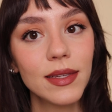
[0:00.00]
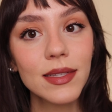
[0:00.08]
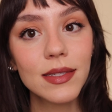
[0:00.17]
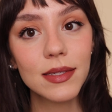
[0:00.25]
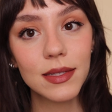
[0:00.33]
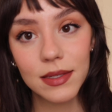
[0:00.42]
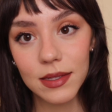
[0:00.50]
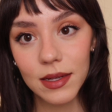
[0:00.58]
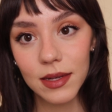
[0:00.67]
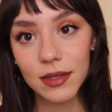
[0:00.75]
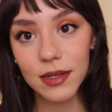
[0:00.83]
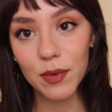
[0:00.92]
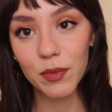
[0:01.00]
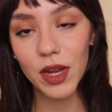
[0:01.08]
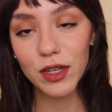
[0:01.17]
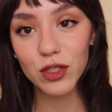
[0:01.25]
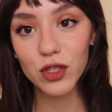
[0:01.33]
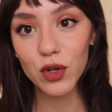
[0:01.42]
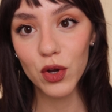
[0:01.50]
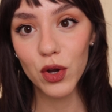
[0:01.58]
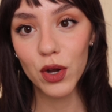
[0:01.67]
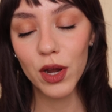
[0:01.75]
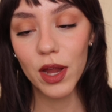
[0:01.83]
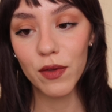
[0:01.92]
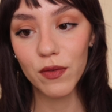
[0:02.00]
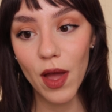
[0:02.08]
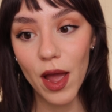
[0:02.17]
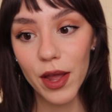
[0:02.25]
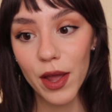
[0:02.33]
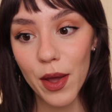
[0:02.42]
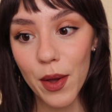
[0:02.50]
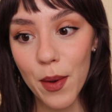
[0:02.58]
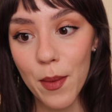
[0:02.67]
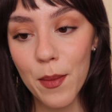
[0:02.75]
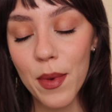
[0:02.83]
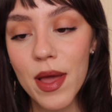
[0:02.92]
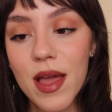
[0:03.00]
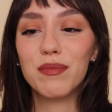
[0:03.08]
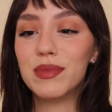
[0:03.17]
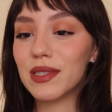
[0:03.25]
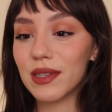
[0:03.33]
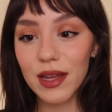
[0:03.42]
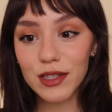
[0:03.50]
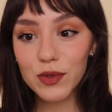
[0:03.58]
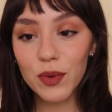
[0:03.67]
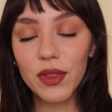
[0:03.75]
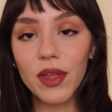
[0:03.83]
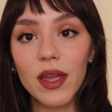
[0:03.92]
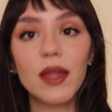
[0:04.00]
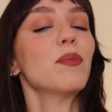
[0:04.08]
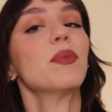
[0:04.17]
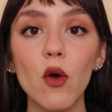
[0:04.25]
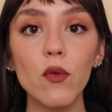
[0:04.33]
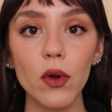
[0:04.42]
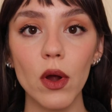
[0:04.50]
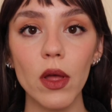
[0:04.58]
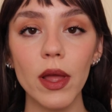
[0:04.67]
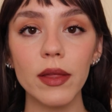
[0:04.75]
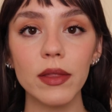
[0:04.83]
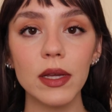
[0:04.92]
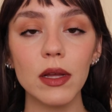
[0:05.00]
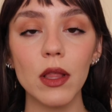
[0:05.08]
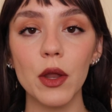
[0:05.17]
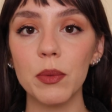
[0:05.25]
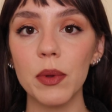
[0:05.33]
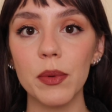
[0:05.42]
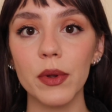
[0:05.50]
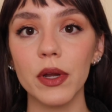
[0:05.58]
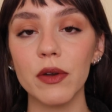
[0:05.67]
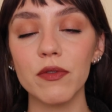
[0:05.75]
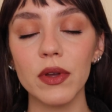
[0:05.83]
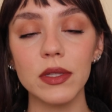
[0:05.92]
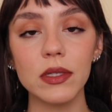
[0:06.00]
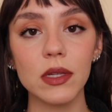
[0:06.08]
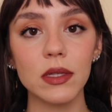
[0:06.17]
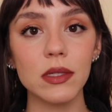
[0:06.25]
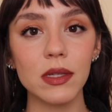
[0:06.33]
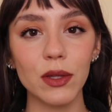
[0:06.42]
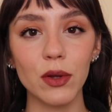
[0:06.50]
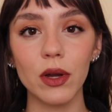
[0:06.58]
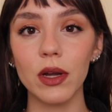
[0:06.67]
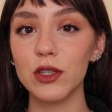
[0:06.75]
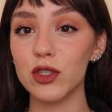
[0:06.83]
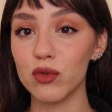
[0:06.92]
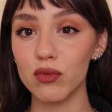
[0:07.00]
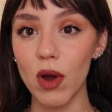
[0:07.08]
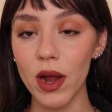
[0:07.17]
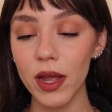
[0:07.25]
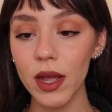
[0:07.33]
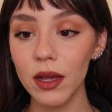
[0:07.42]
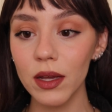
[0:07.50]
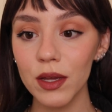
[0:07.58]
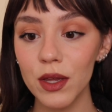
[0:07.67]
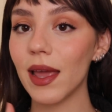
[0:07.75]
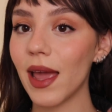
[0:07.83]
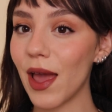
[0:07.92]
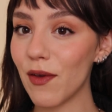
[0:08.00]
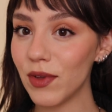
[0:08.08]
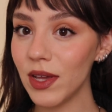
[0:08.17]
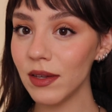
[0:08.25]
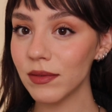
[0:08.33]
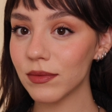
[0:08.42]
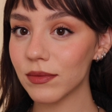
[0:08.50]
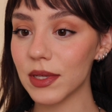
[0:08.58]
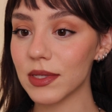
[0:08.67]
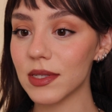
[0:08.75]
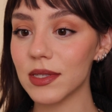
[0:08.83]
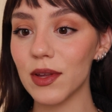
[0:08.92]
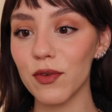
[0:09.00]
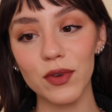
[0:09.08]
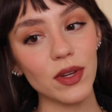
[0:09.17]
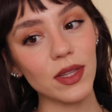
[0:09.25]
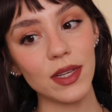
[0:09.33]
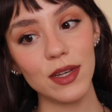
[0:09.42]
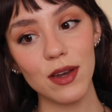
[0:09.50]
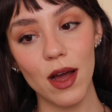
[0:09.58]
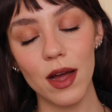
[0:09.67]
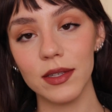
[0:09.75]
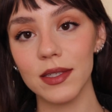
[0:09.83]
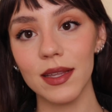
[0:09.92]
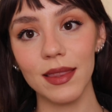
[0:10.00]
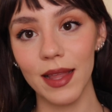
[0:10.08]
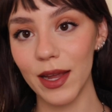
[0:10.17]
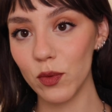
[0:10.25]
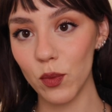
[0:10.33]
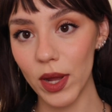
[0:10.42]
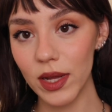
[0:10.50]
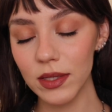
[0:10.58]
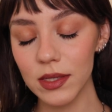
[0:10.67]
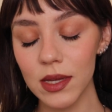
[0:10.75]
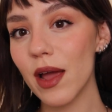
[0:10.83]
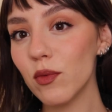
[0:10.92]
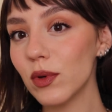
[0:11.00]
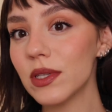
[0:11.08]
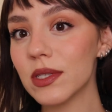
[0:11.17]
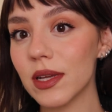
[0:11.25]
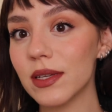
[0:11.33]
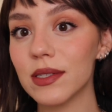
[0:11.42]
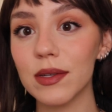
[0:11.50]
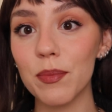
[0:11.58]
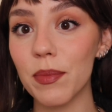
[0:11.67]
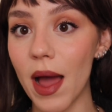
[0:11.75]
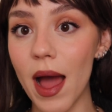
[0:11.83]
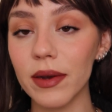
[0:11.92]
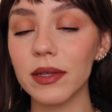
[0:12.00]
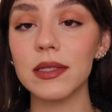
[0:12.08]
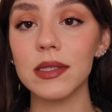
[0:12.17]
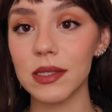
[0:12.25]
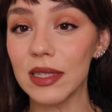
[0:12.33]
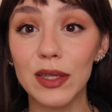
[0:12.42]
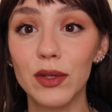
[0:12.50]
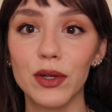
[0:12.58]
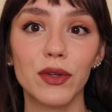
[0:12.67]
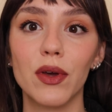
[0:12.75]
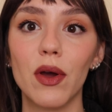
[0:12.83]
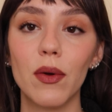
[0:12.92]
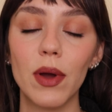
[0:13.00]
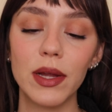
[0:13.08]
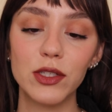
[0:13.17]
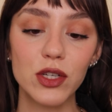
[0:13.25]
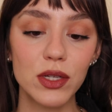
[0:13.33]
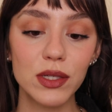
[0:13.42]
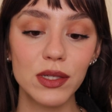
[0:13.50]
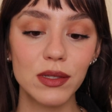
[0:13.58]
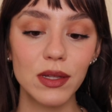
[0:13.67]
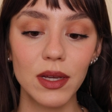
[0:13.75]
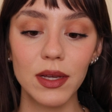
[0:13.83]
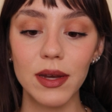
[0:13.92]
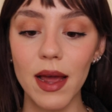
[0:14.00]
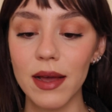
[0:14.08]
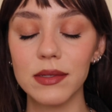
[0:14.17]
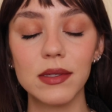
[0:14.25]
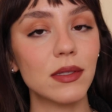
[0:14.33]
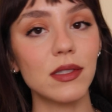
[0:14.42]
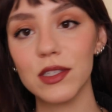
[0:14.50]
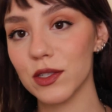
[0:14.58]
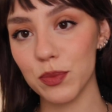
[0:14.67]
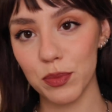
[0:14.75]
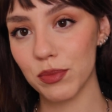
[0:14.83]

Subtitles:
I think it's decent. I'm not sure if I am obsessed with it. Overall, I think a lot of people are going to find this concealer drying, heavy, because it's definitely not lightweight. I wouldn't say it's a bad concealer though. I just think it has its